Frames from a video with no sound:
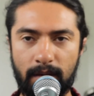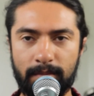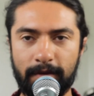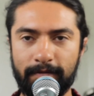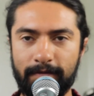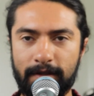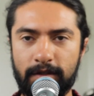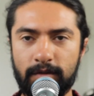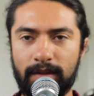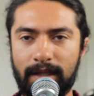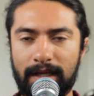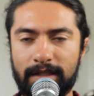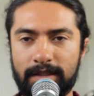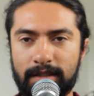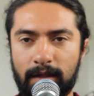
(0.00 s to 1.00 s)
but
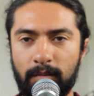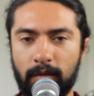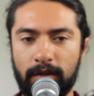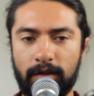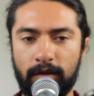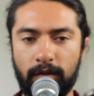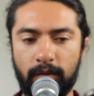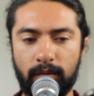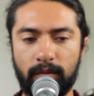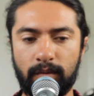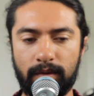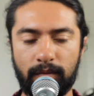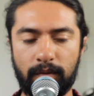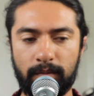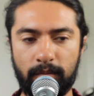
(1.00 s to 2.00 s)
visualize someone who
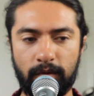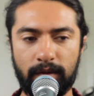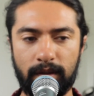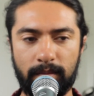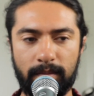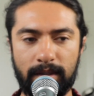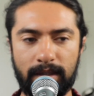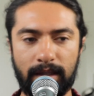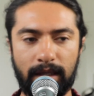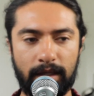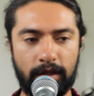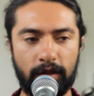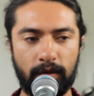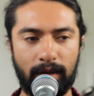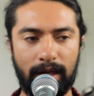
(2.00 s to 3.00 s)
it would really be
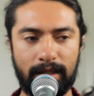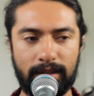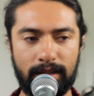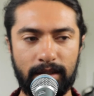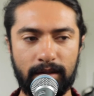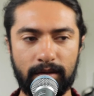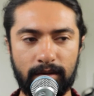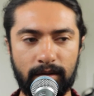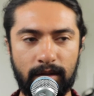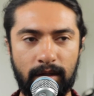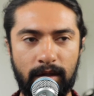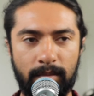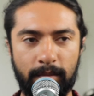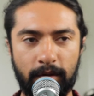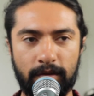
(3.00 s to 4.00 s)
like your ideal
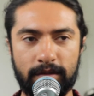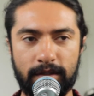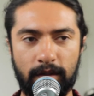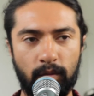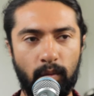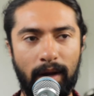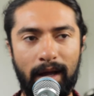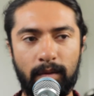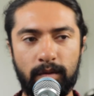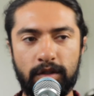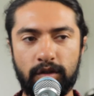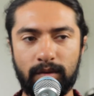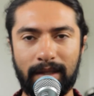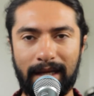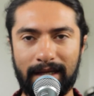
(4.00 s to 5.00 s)
person. Why
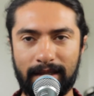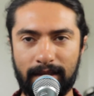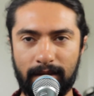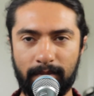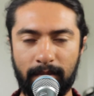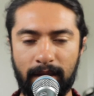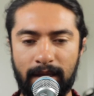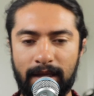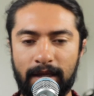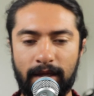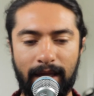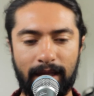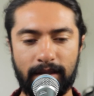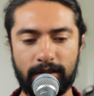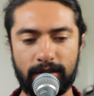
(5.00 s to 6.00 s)
would you like them?
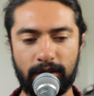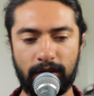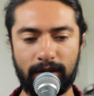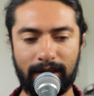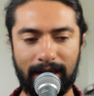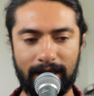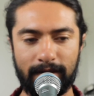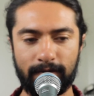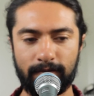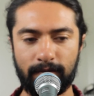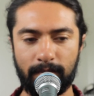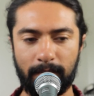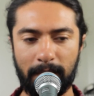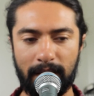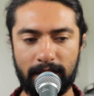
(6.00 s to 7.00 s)
And start kind
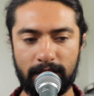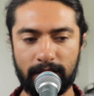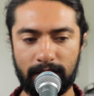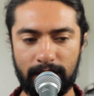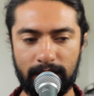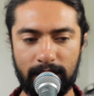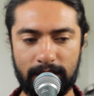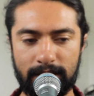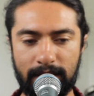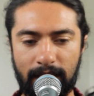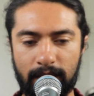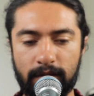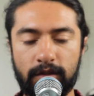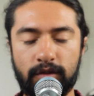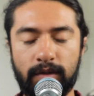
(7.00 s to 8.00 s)
of mentally
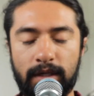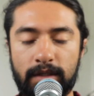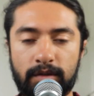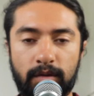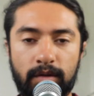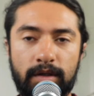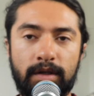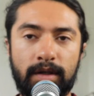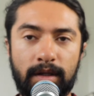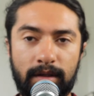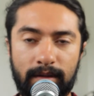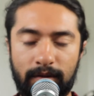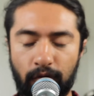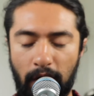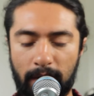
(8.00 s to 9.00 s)
listing out the traits, or you
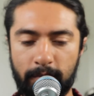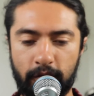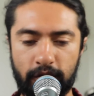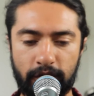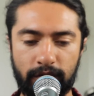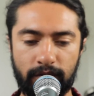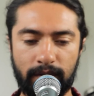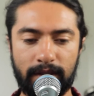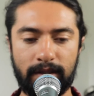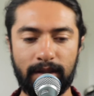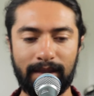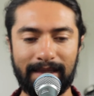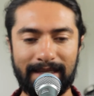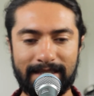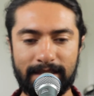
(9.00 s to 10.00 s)
can grab your journal and
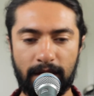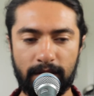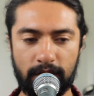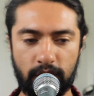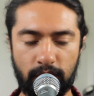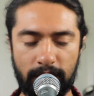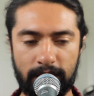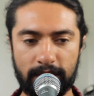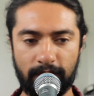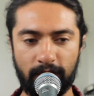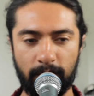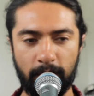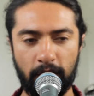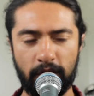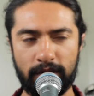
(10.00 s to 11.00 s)
list out the traits of
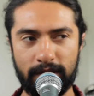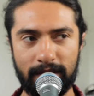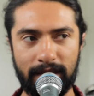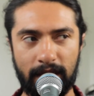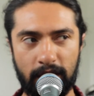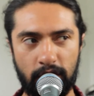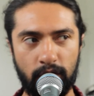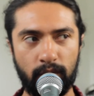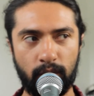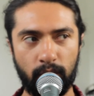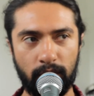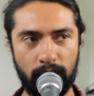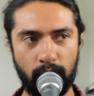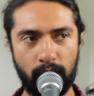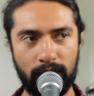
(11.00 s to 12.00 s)
a person that you
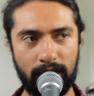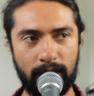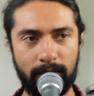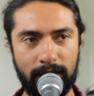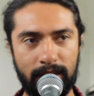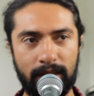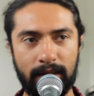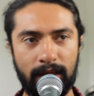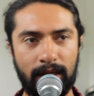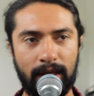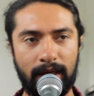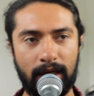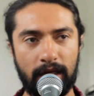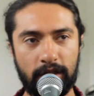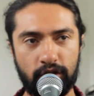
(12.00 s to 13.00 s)
would really be
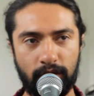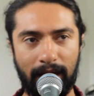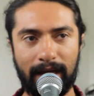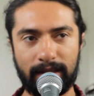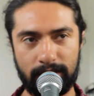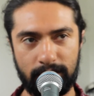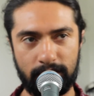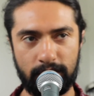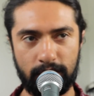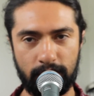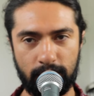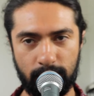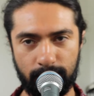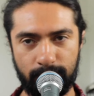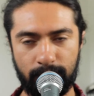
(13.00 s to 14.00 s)
attracted
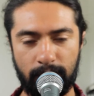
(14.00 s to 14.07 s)
to,